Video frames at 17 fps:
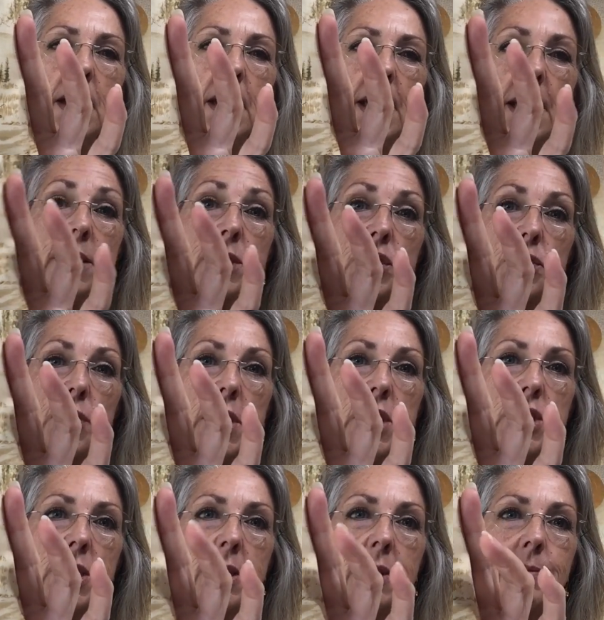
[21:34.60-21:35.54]

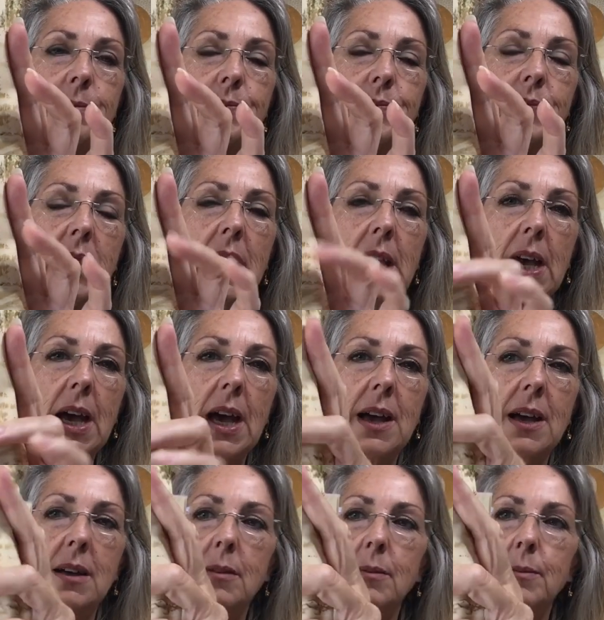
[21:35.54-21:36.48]
illustration,
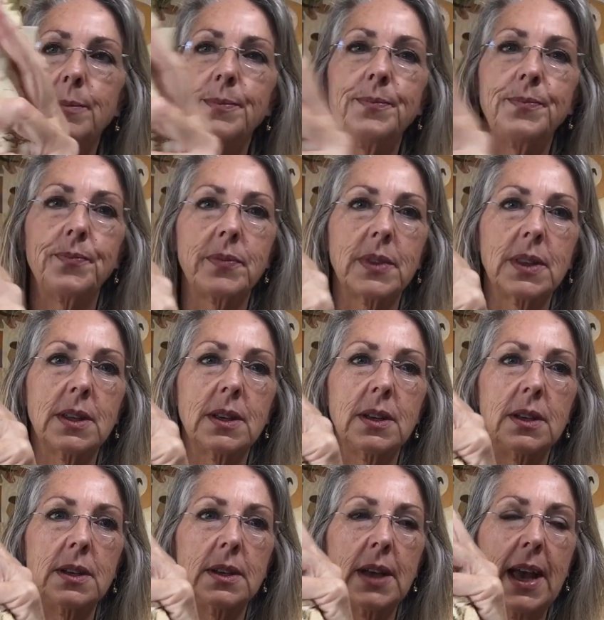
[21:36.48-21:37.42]
and
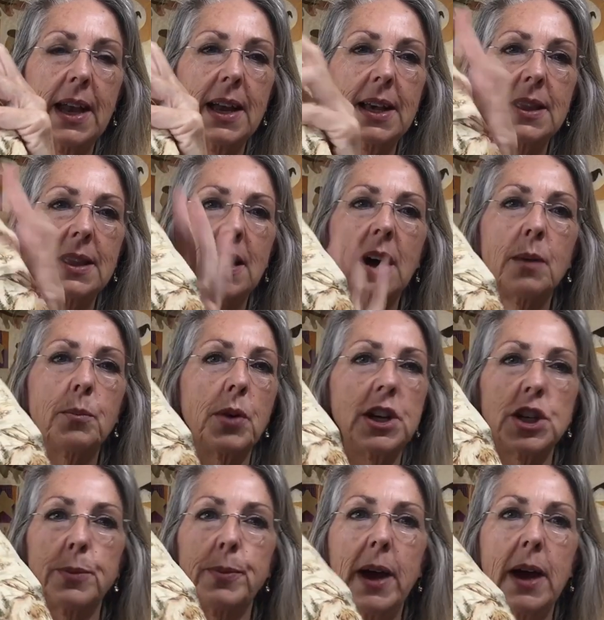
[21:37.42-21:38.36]
I thought
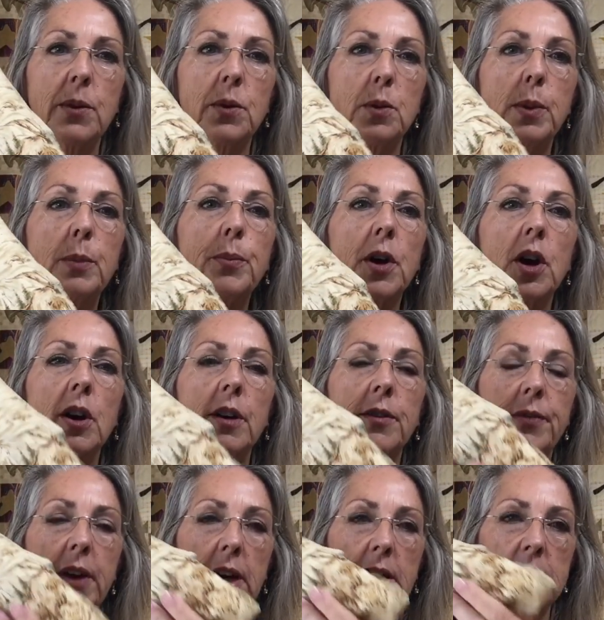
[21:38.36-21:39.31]
project bag would be
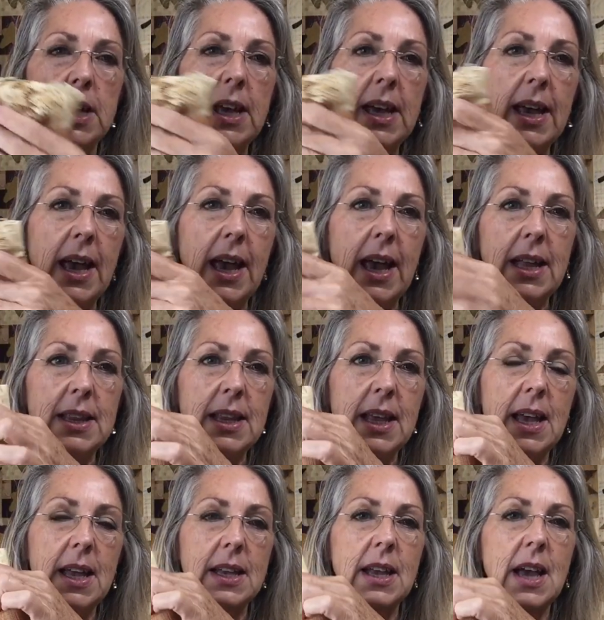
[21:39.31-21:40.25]
perfect. And
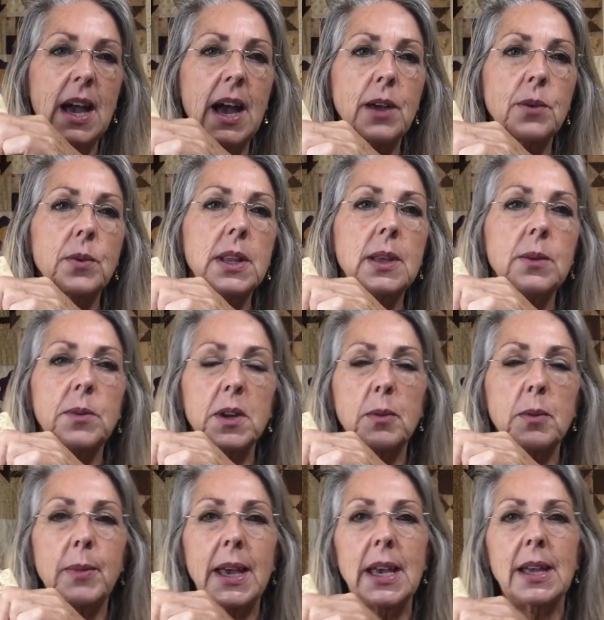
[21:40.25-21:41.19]
then I really want to
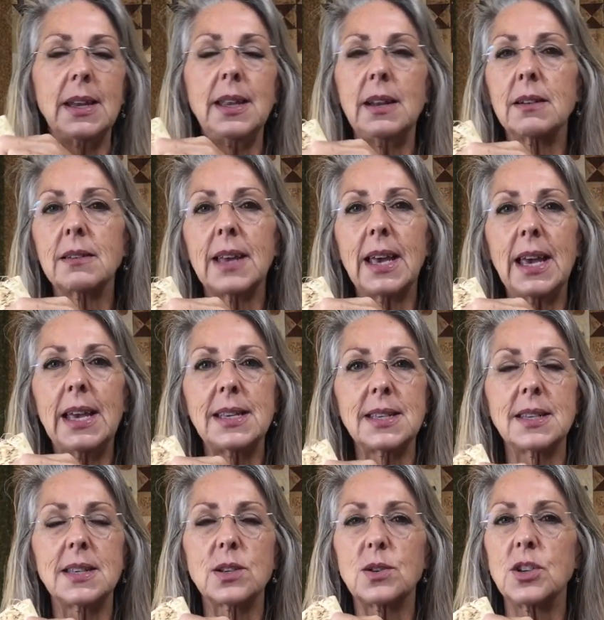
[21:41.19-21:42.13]
make needle
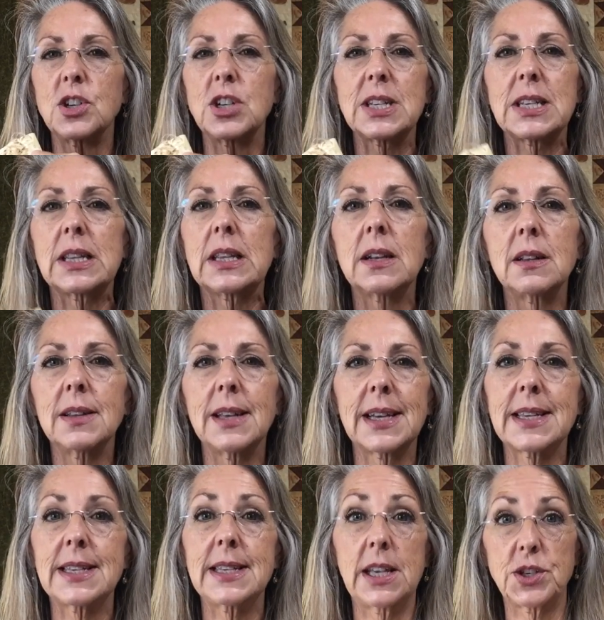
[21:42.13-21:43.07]
cases or just little
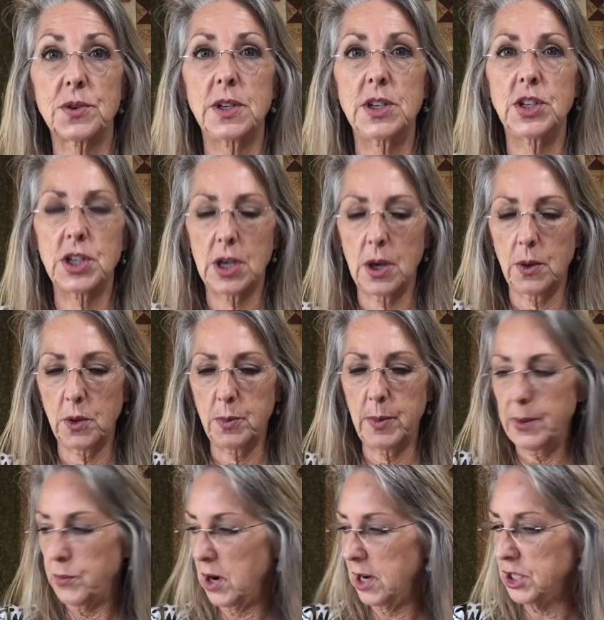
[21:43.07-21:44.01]
accessories to go with my
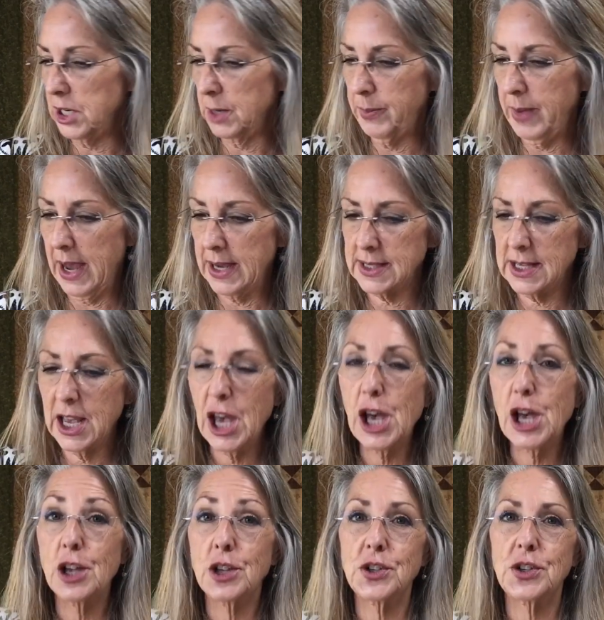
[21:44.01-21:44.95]
project bags.
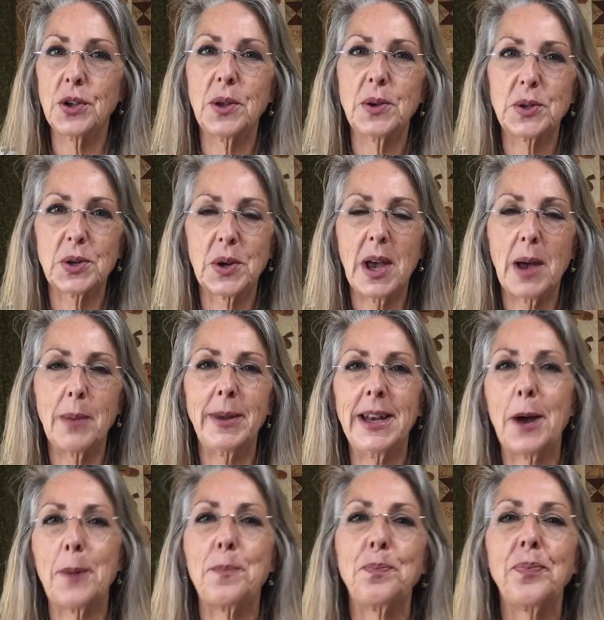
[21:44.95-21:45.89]
So those are coming
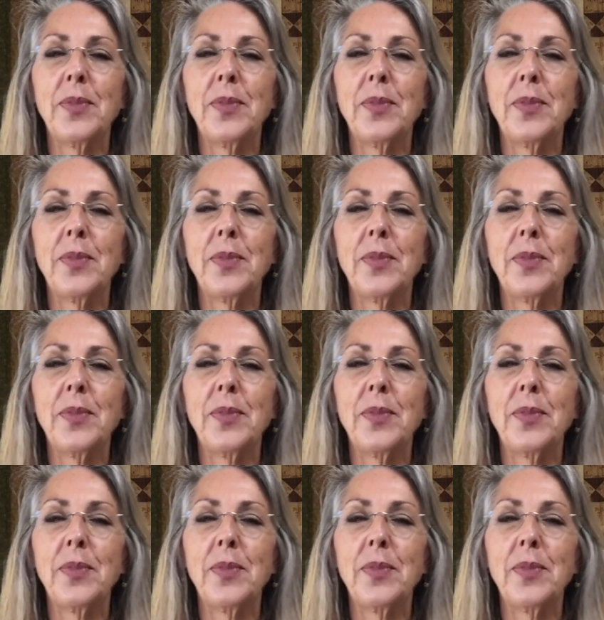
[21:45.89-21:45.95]
up.